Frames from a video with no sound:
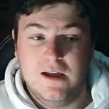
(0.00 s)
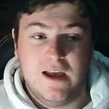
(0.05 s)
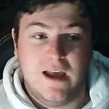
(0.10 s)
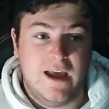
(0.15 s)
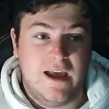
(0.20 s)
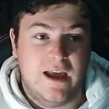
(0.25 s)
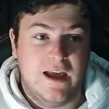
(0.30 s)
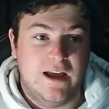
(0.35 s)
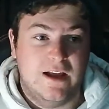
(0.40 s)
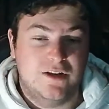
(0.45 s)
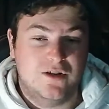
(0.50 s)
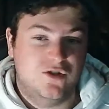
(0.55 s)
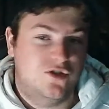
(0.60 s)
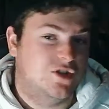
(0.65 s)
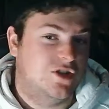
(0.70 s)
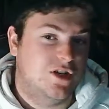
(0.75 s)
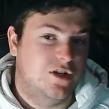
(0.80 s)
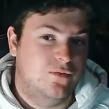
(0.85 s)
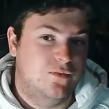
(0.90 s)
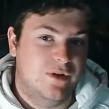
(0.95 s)
and
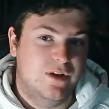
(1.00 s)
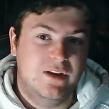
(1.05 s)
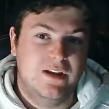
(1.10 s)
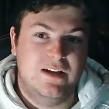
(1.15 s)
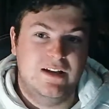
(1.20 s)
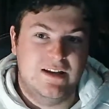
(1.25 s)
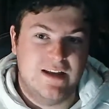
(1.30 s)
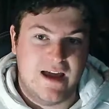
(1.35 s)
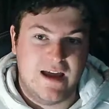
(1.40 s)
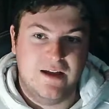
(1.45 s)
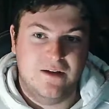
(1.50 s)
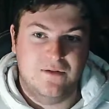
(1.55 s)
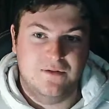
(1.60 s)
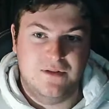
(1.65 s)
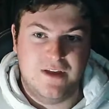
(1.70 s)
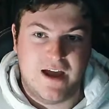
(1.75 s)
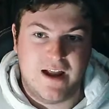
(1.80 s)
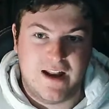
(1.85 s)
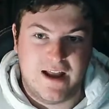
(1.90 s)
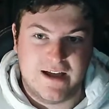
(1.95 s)
she really nailed
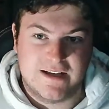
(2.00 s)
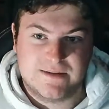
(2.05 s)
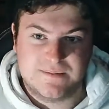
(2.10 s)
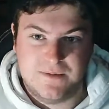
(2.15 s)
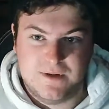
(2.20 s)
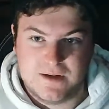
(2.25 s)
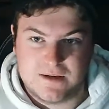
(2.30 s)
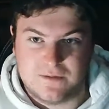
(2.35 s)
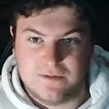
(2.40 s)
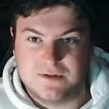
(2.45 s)
that aspect.